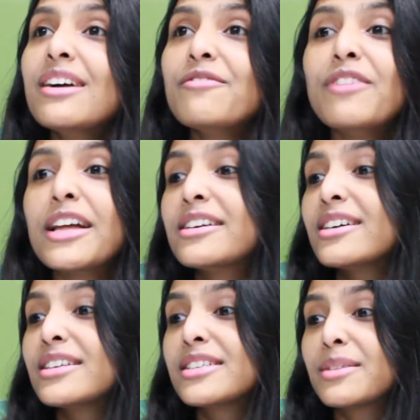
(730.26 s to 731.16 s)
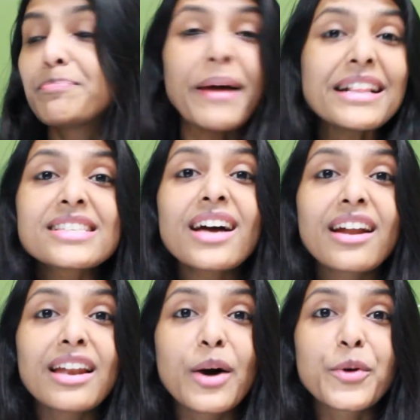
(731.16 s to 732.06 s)
whether pets are
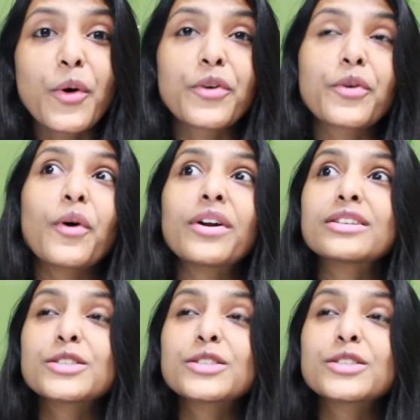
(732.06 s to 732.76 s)
allowed or not,